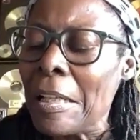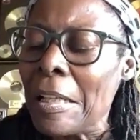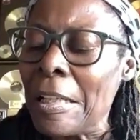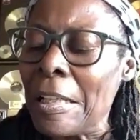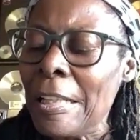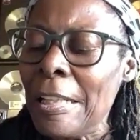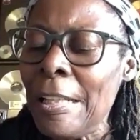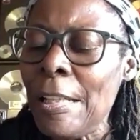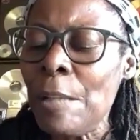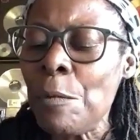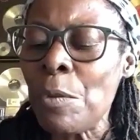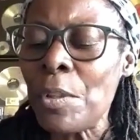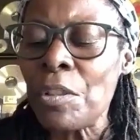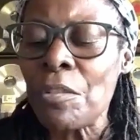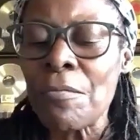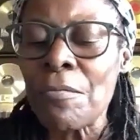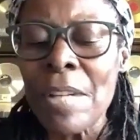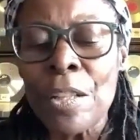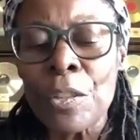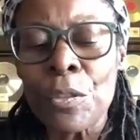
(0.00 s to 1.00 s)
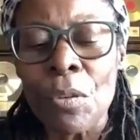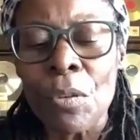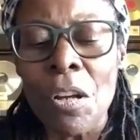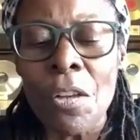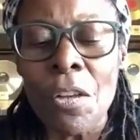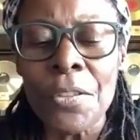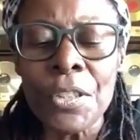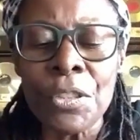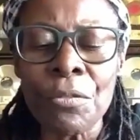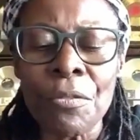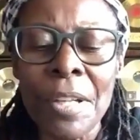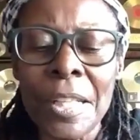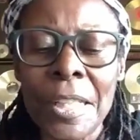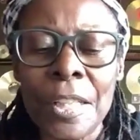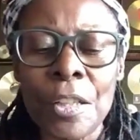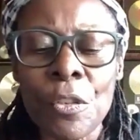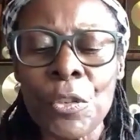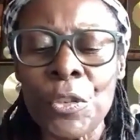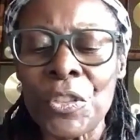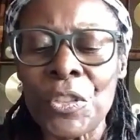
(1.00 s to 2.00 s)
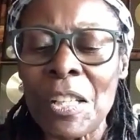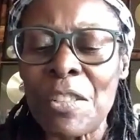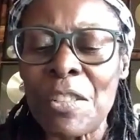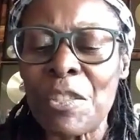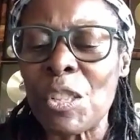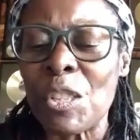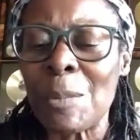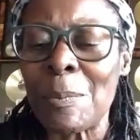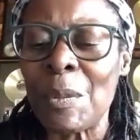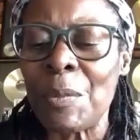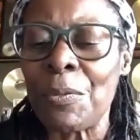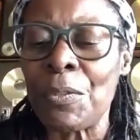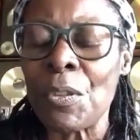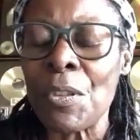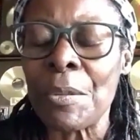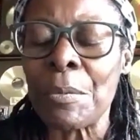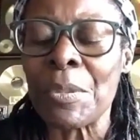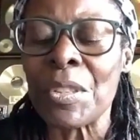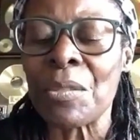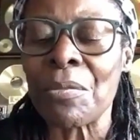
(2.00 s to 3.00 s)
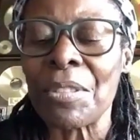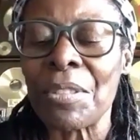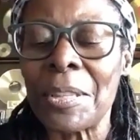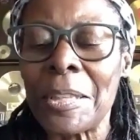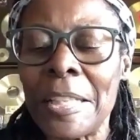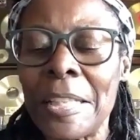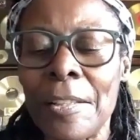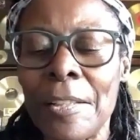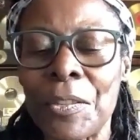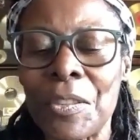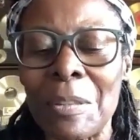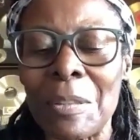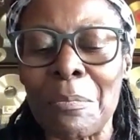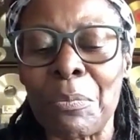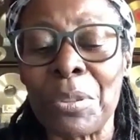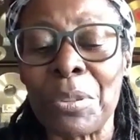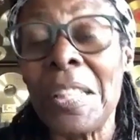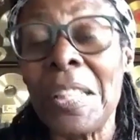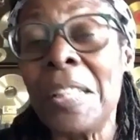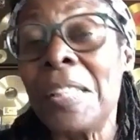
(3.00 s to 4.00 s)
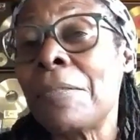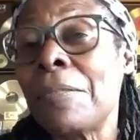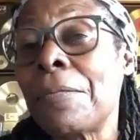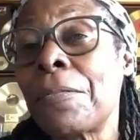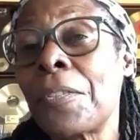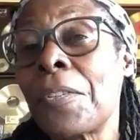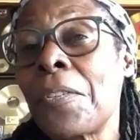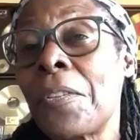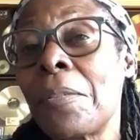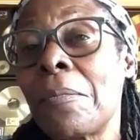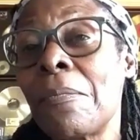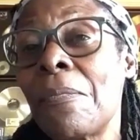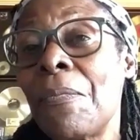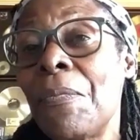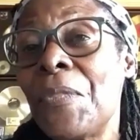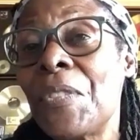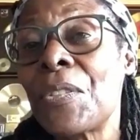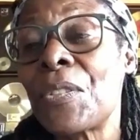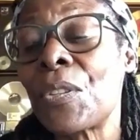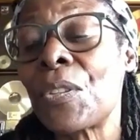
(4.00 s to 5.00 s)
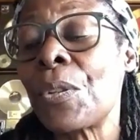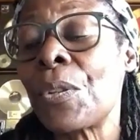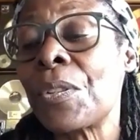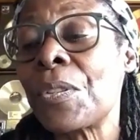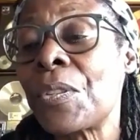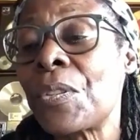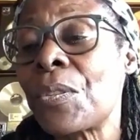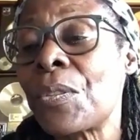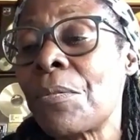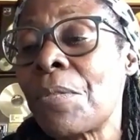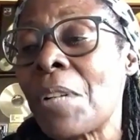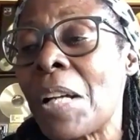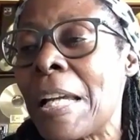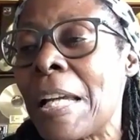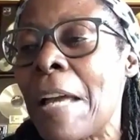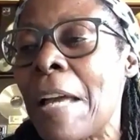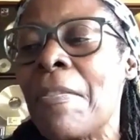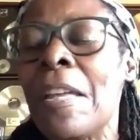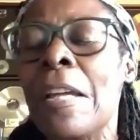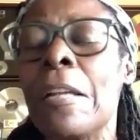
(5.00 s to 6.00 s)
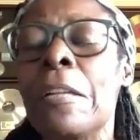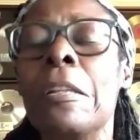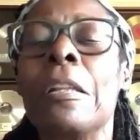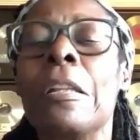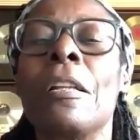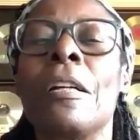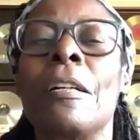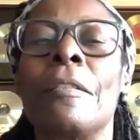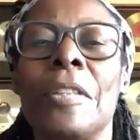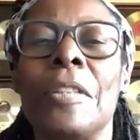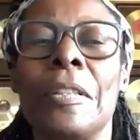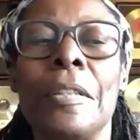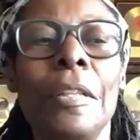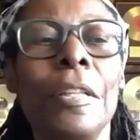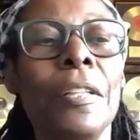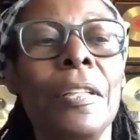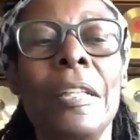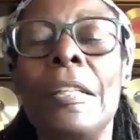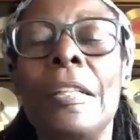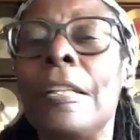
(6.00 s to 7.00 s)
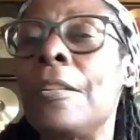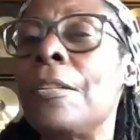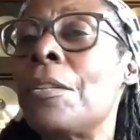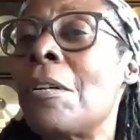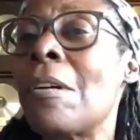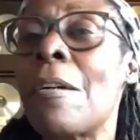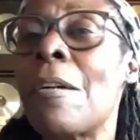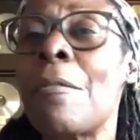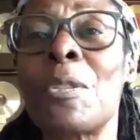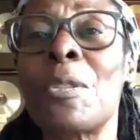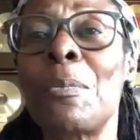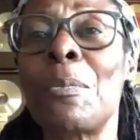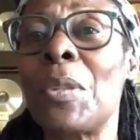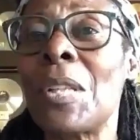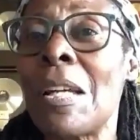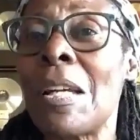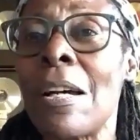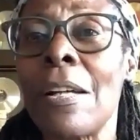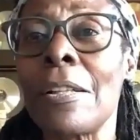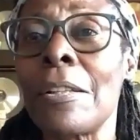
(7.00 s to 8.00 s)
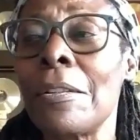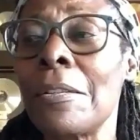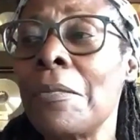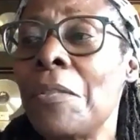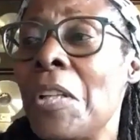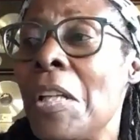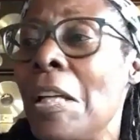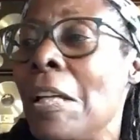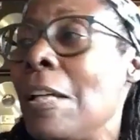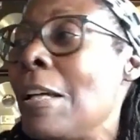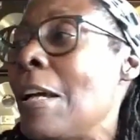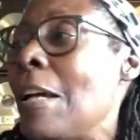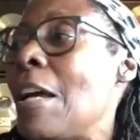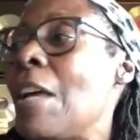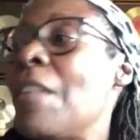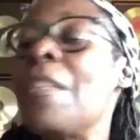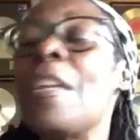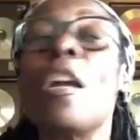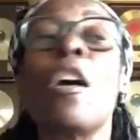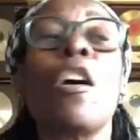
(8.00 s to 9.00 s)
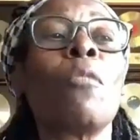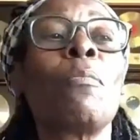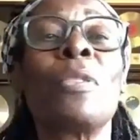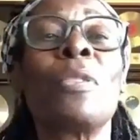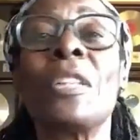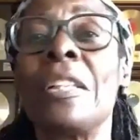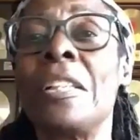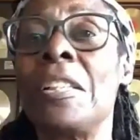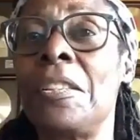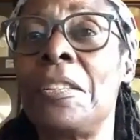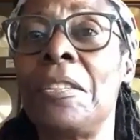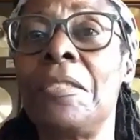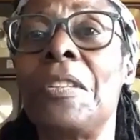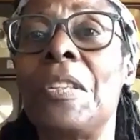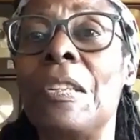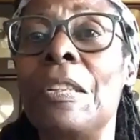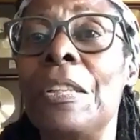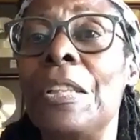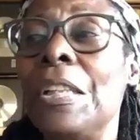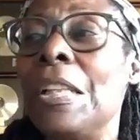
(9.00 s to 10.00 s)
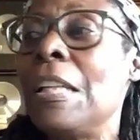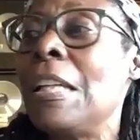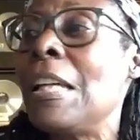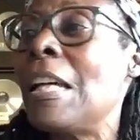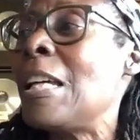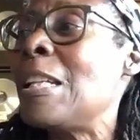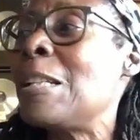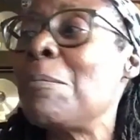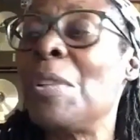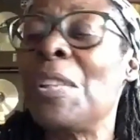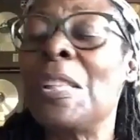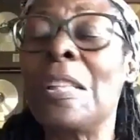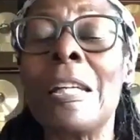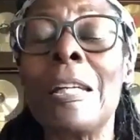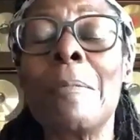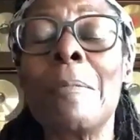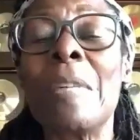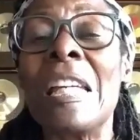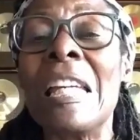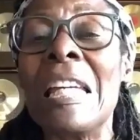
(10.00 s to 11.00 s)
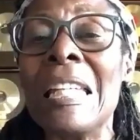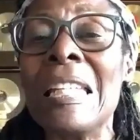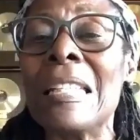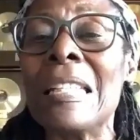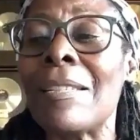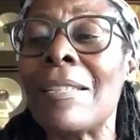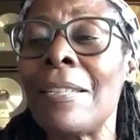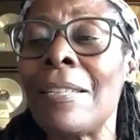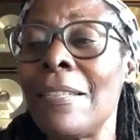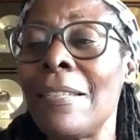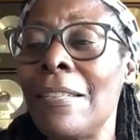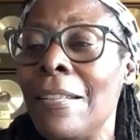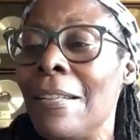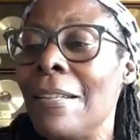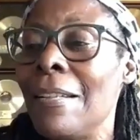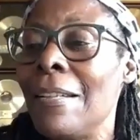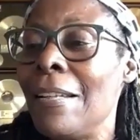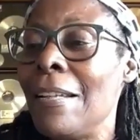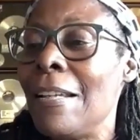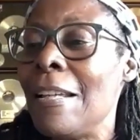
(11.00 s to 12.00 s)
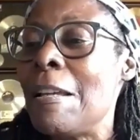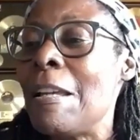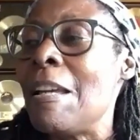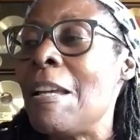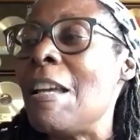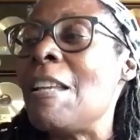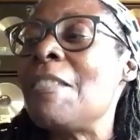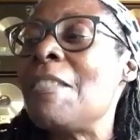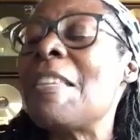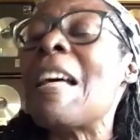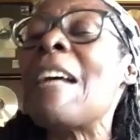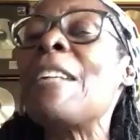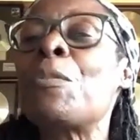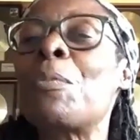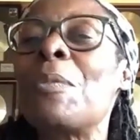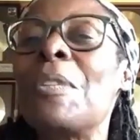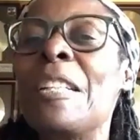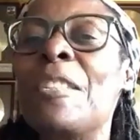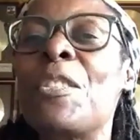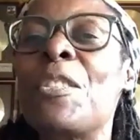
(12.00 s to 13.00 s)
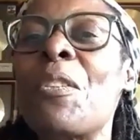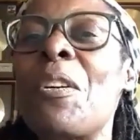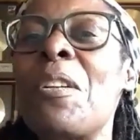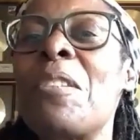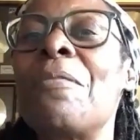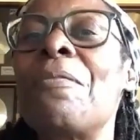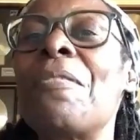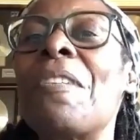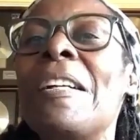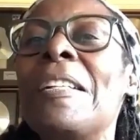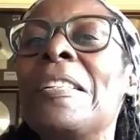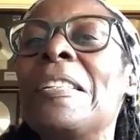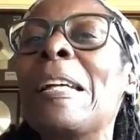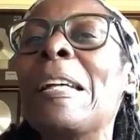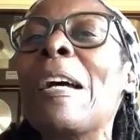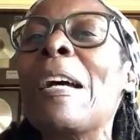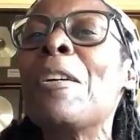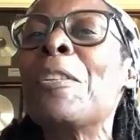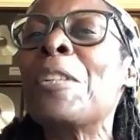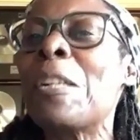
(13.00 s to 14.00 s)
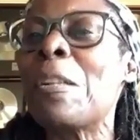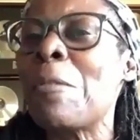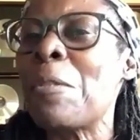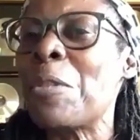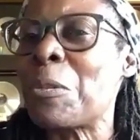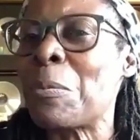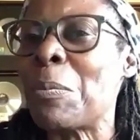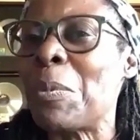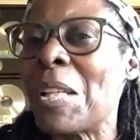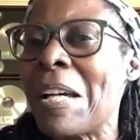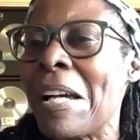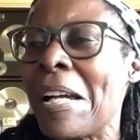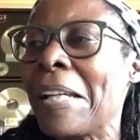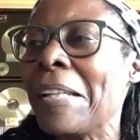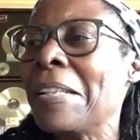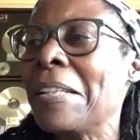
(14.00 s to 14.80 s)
And he went around to all these radio stations before it was released and played it for them. So Good, So Right. And they loved it. They didn't know I was black. And they all played it. And it became a hit. And that's when they started finding out I was black.